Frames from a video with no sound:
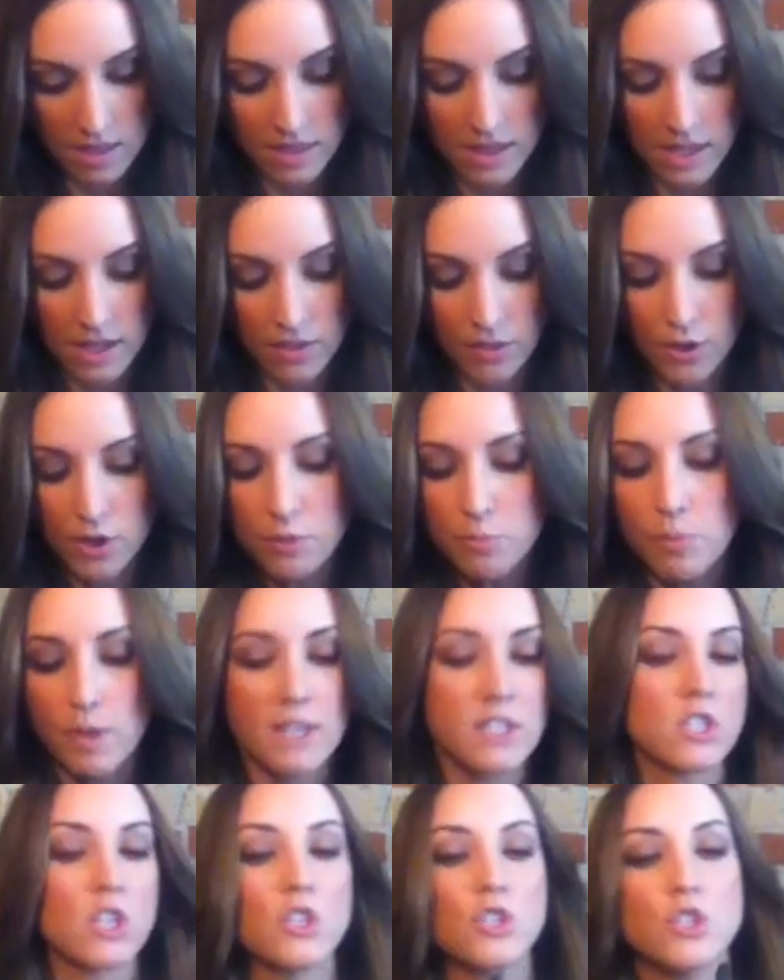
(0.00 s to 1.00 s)
The third
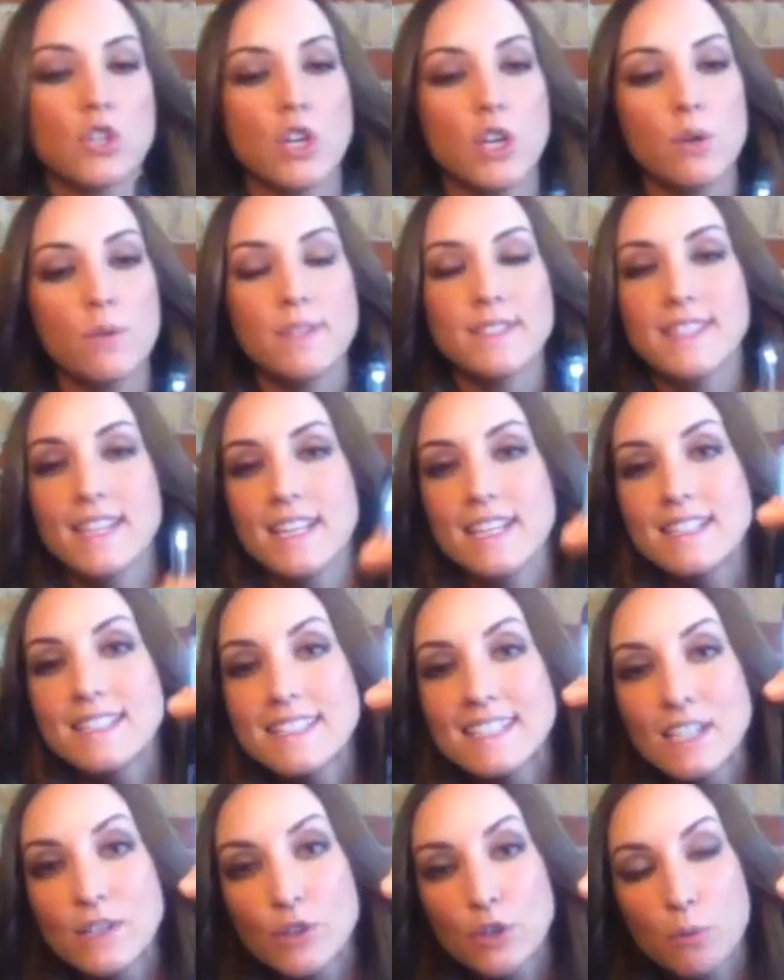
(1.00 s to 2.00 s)
brush I'll show you is the
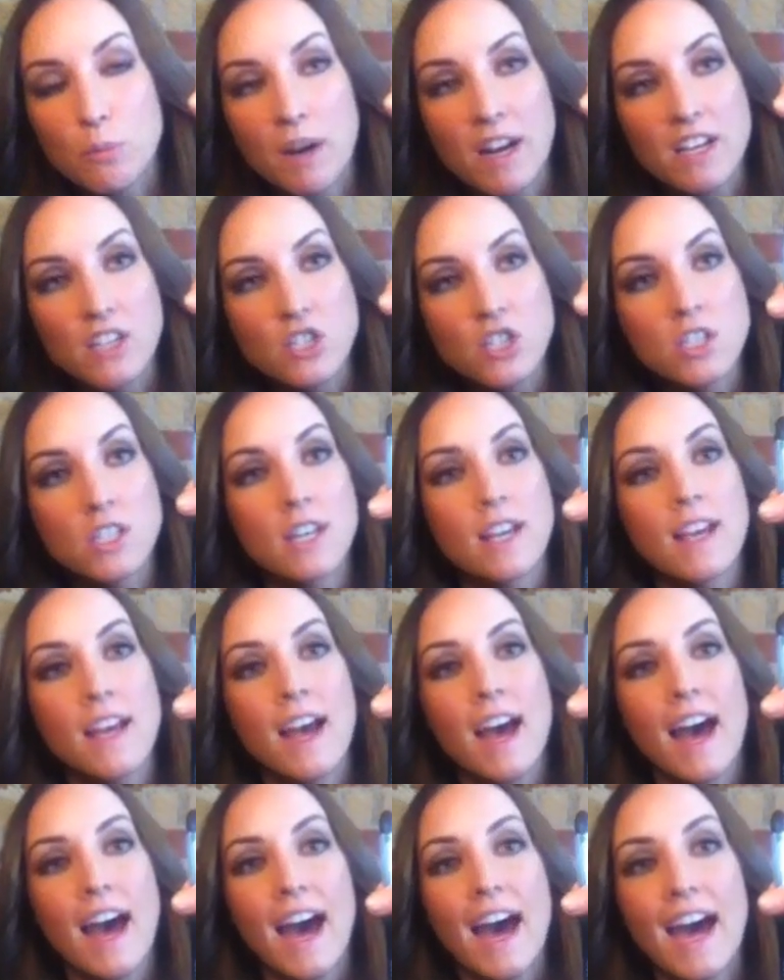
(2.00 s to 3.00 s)
concealer brush.
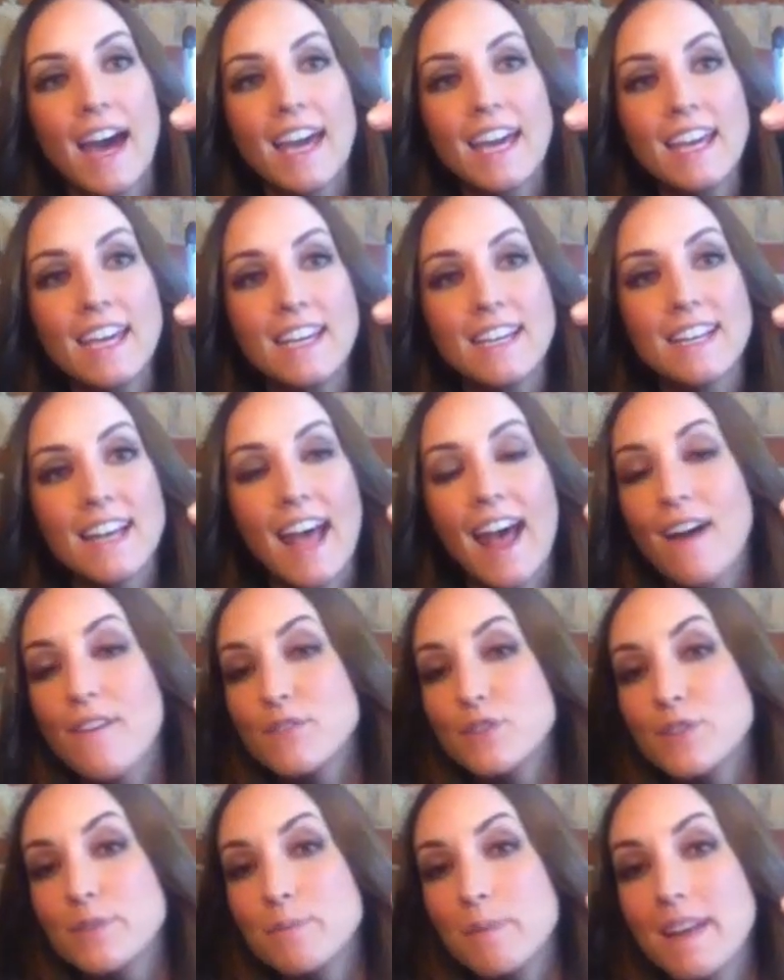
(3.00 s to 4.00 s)
I
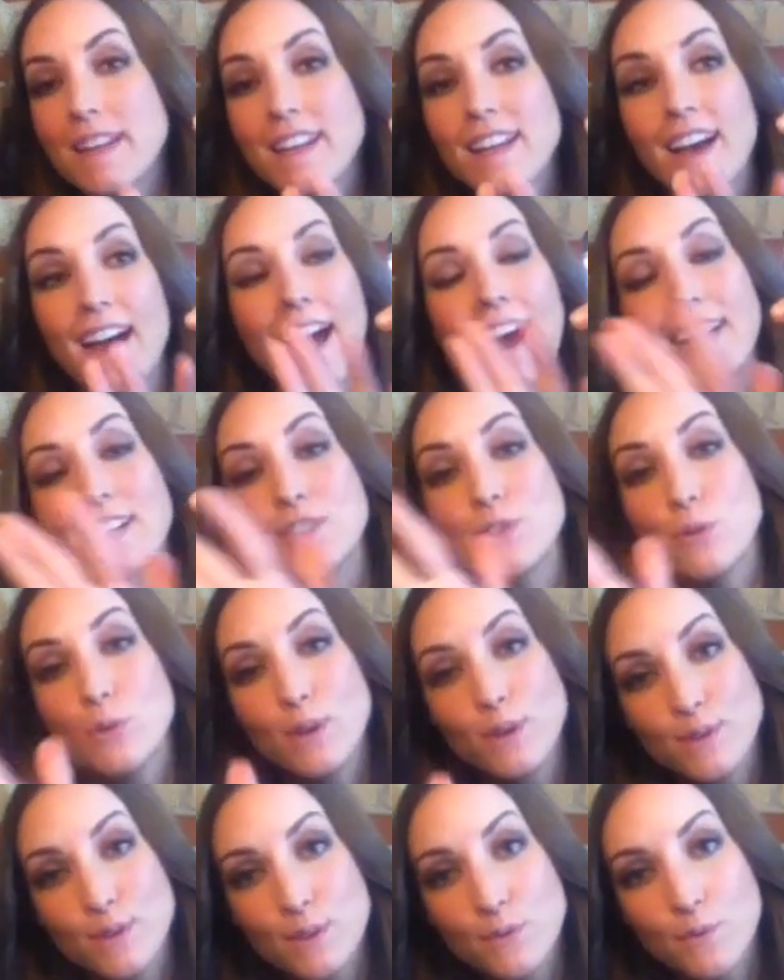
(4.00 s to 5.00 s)
have to admit, I do
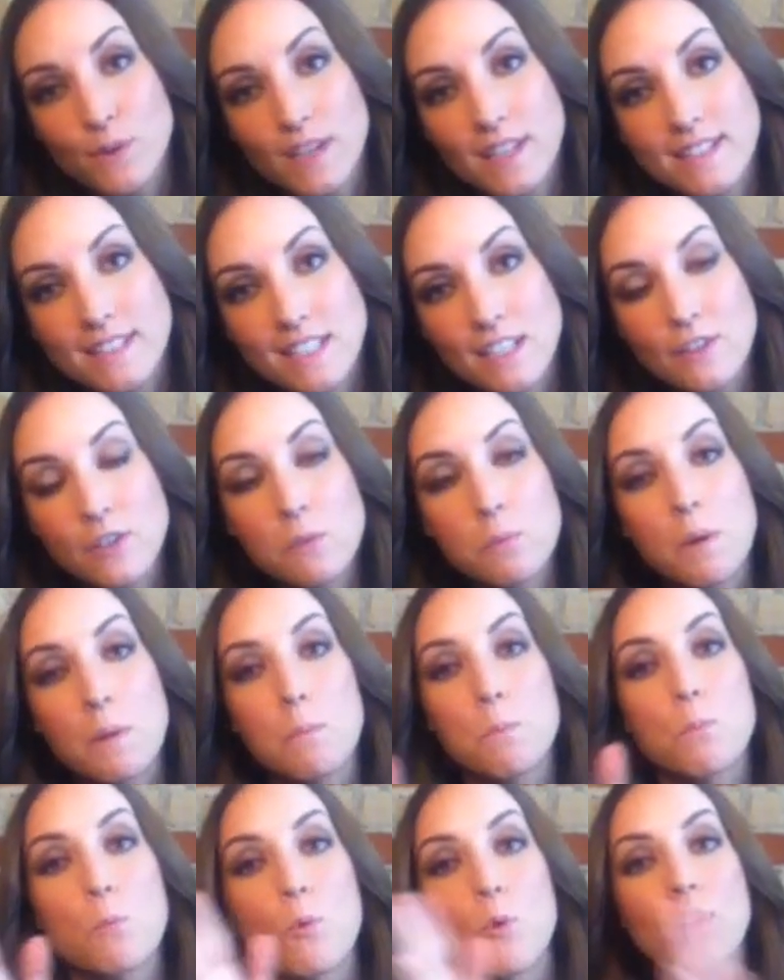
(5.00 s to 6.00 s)
use this for concealer,
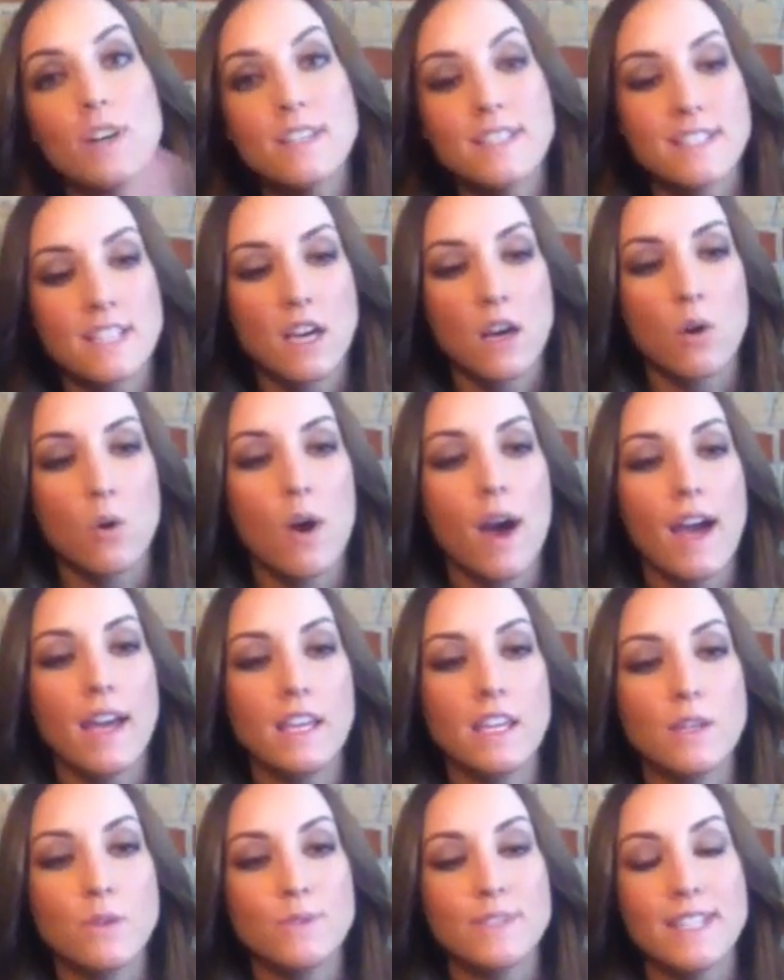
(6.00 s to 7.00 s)
but more so
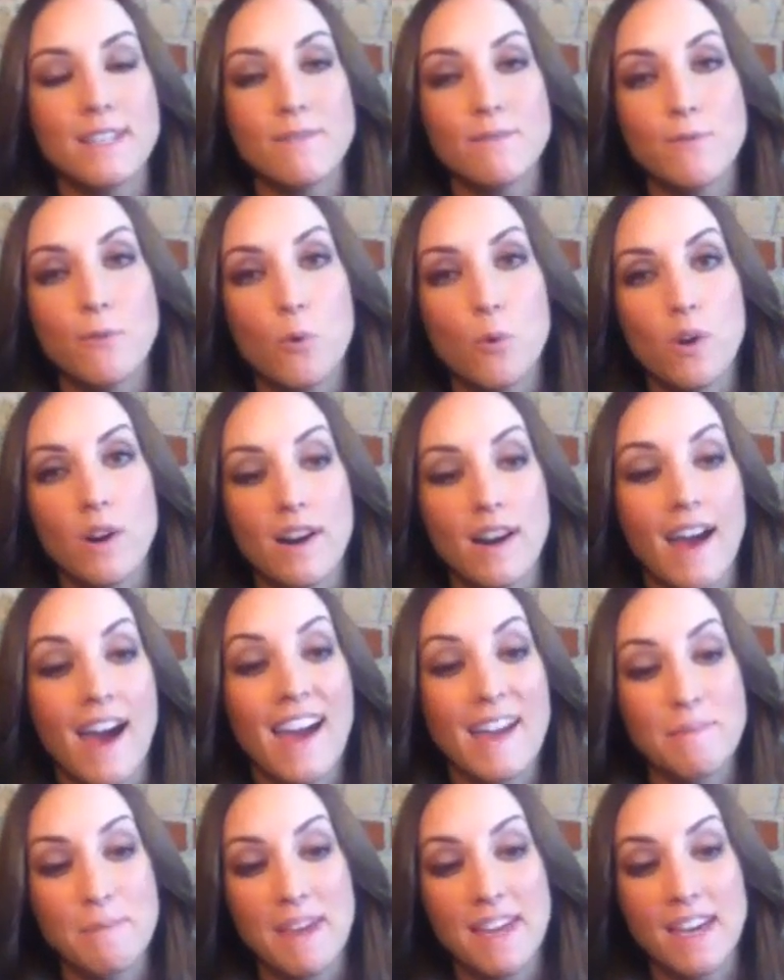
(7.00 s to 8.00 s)
I use it for
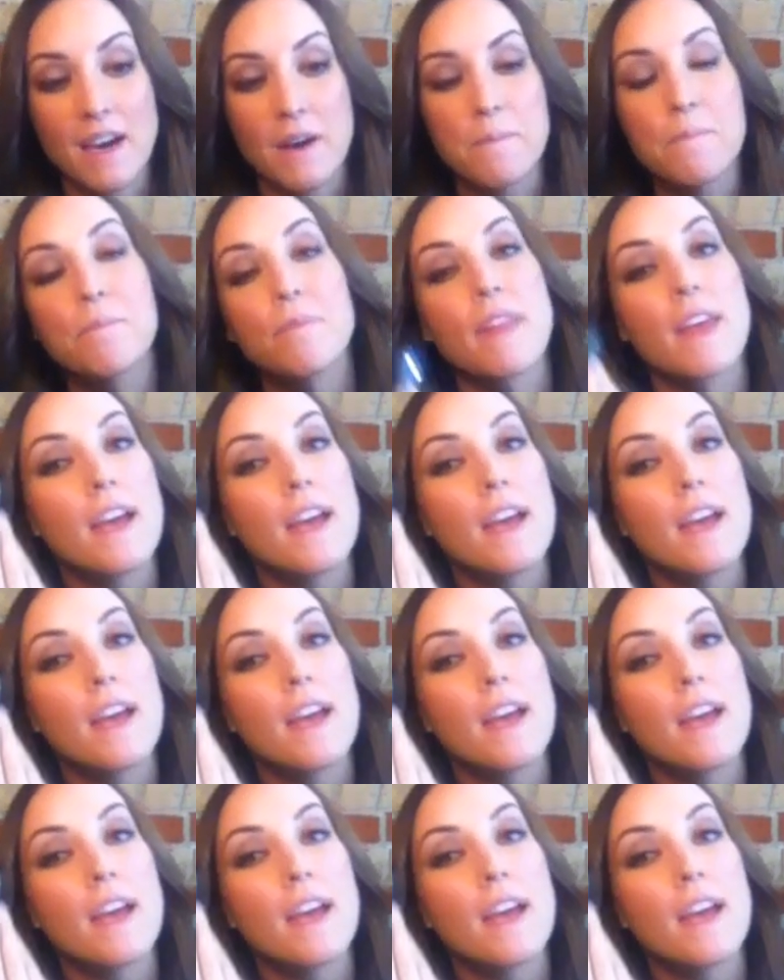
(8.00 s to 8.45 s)
eye makeup.